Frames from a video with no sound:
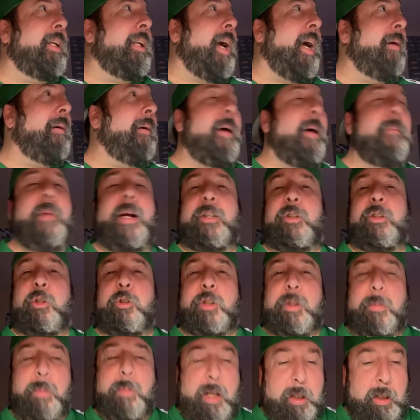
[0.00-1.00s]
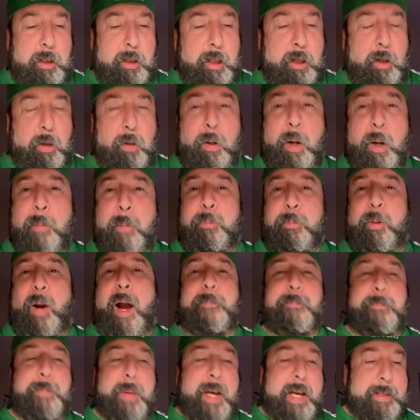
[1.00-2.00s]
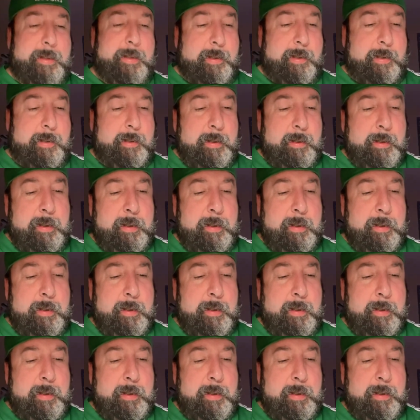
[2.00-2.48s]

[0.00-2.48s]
I might do some other little prop bets.